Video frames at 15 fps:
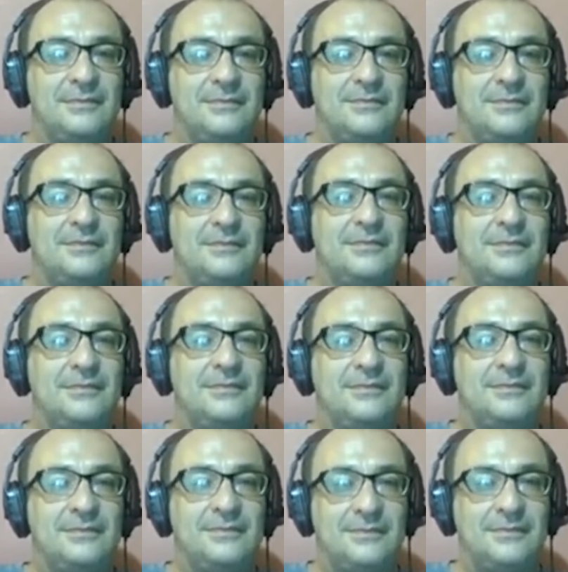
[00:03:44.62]

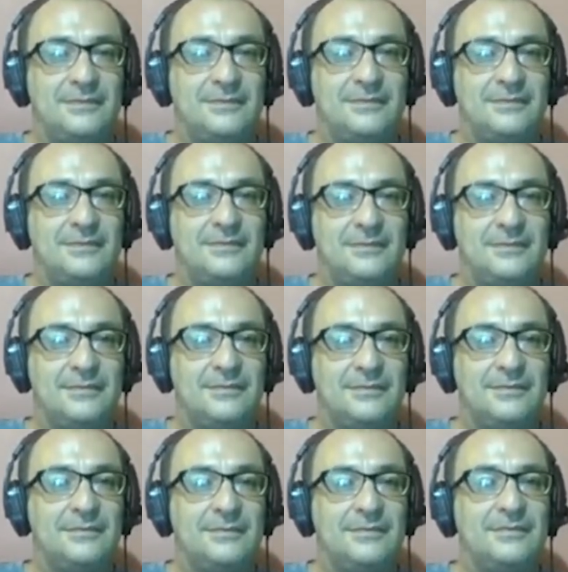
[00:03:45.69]

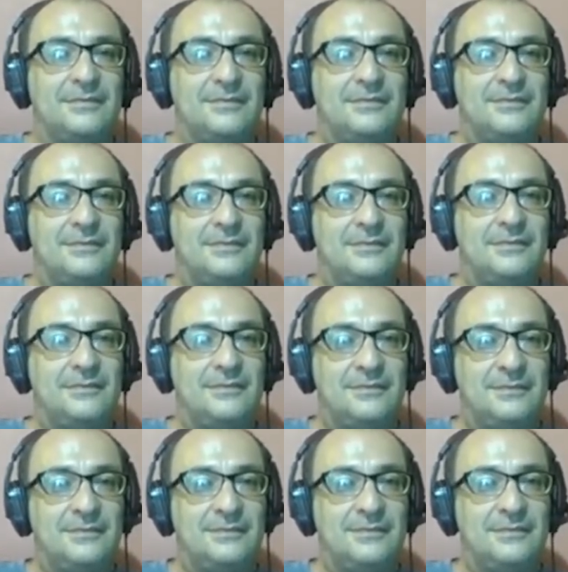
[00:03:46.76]

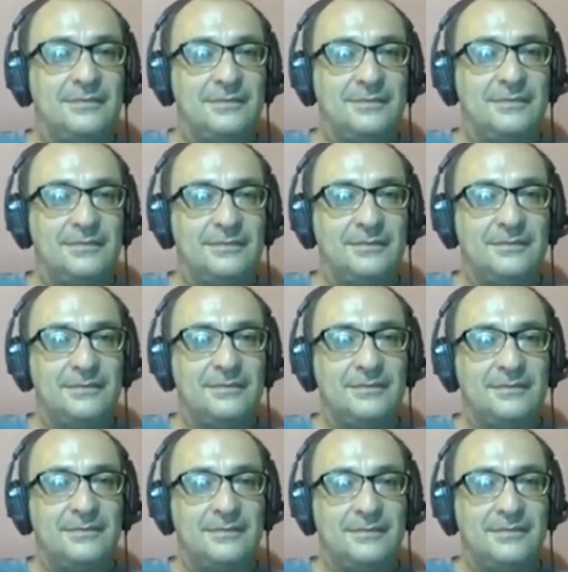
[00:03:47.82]

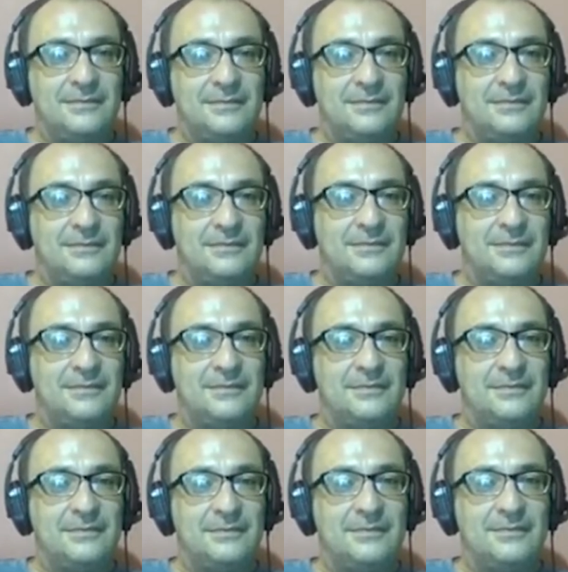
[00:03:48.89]

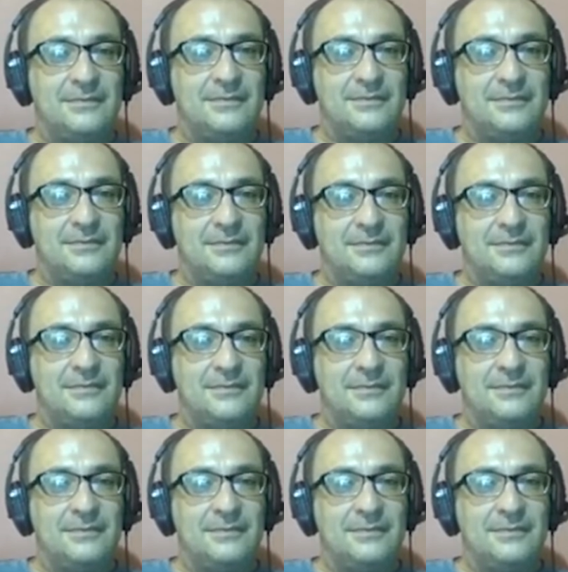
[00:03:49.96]
(silent)